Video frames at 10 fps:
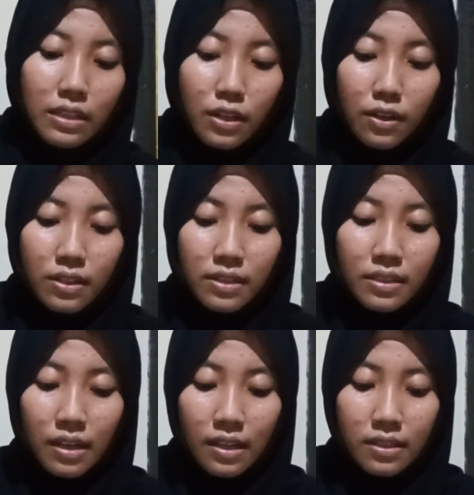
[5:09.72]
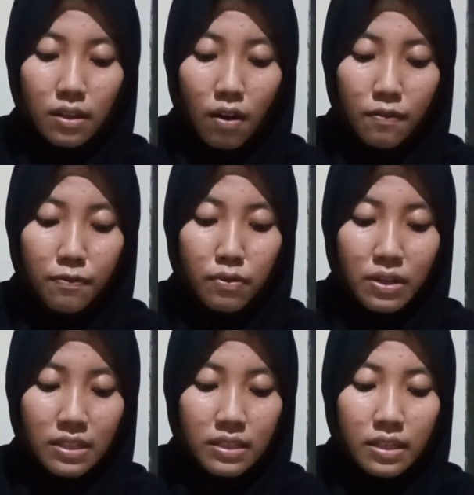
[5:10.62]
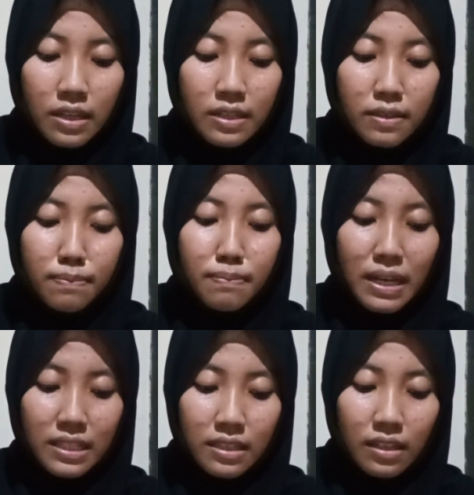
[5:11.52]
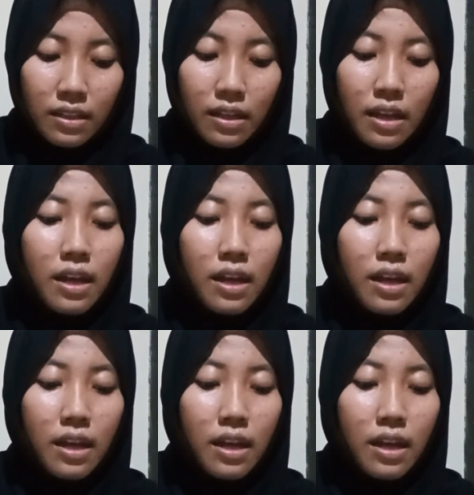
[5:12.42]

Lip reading: The other side of fluency is mental.